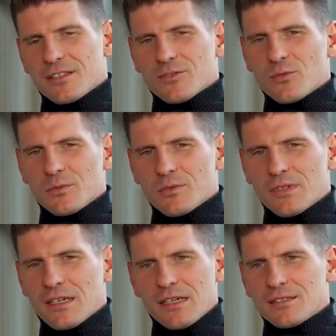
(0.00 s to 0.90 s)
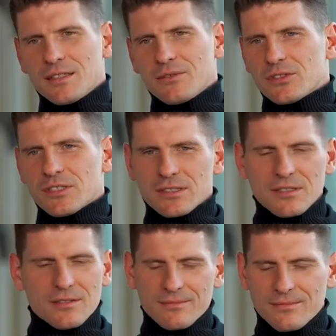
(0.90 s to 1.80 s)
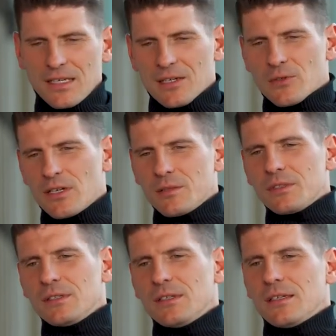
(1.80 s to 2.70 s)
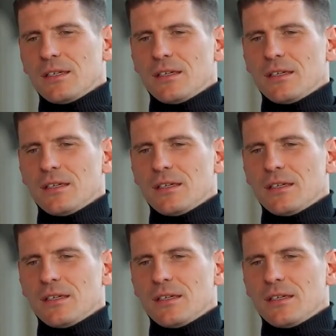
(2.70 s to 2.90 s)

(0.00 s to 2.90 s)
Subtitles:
and these two guys, they were just incredible.